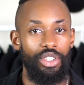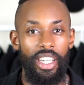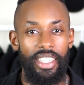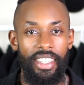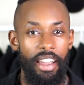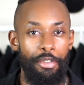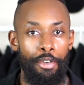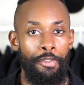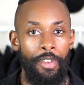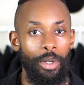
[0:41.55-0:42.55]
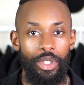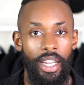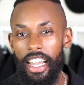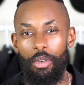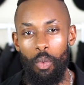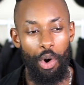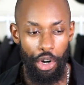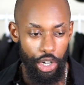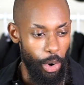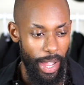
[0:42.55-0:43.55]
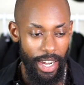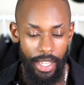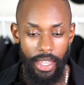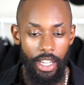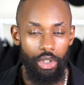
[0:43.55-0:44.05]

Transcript: It never feels like work or anything.